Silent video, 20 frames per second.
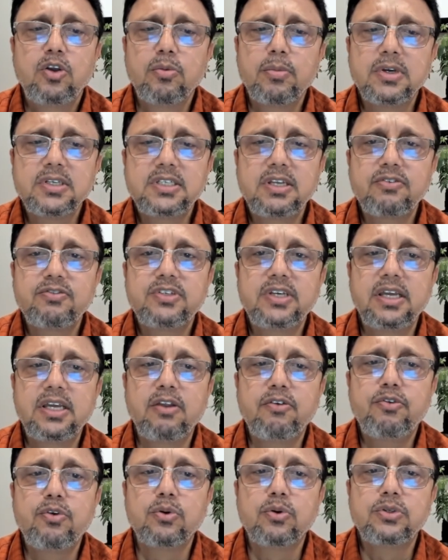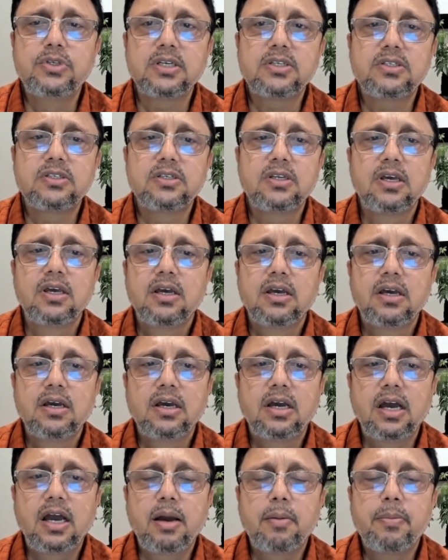You must have seen, if you just
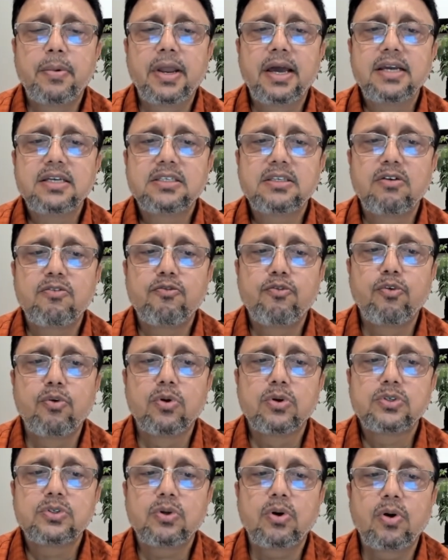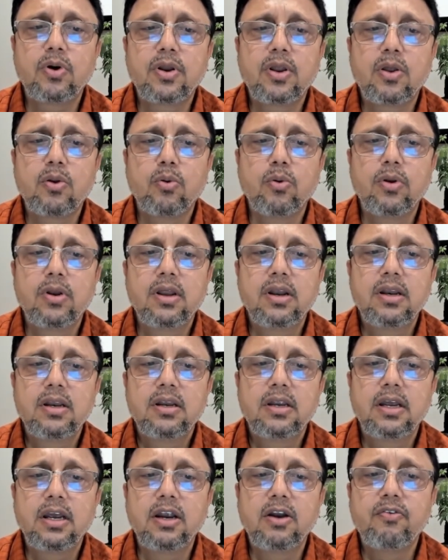apply some force on a roller,
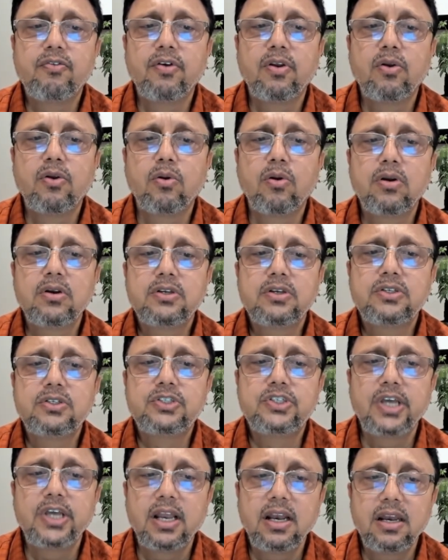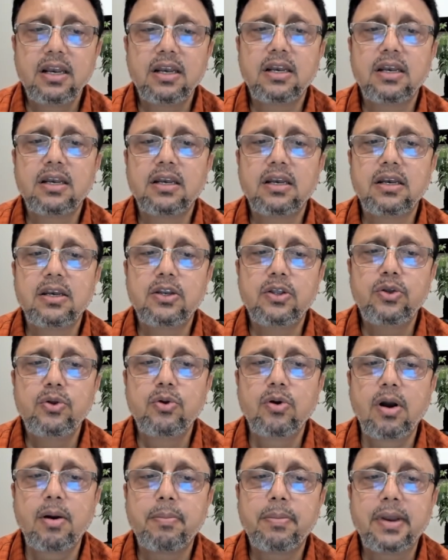it will roll till
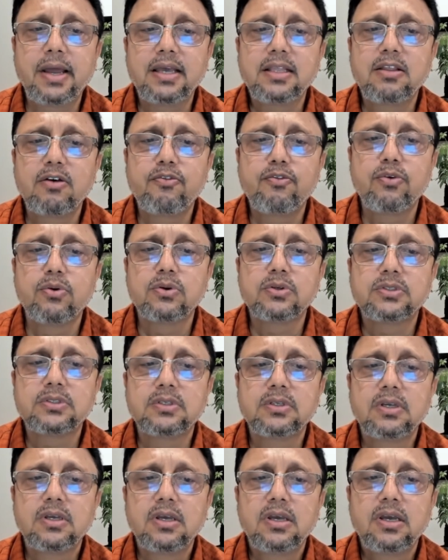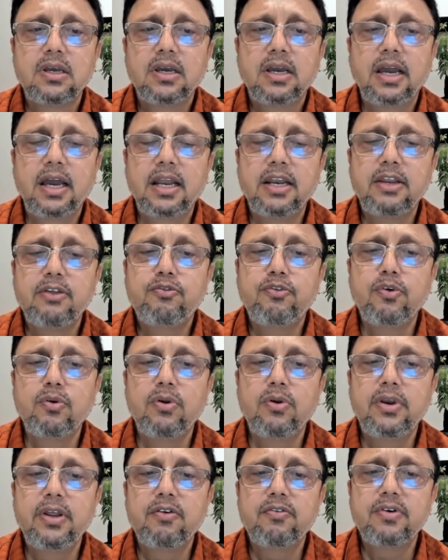you apply the force. And if
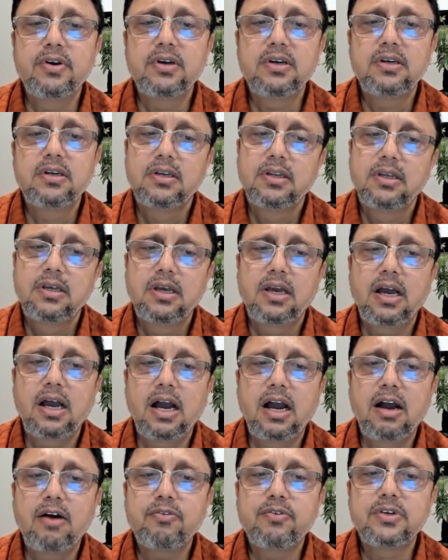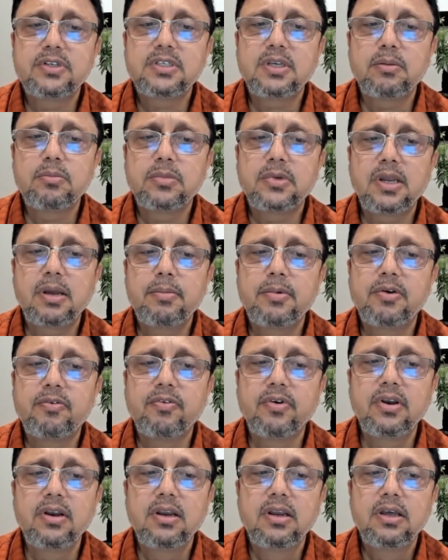you leave it, after some time
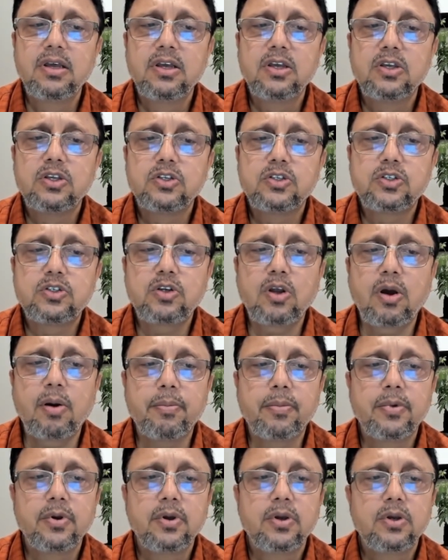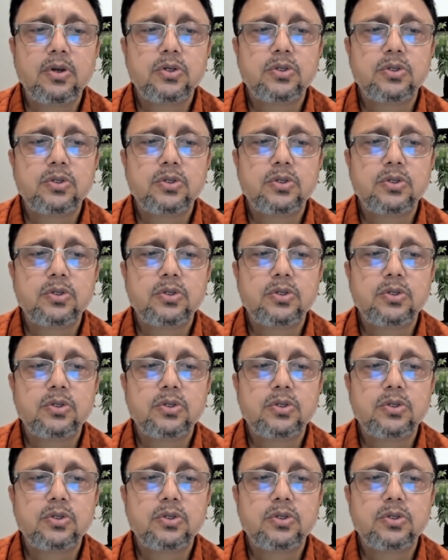it will stop.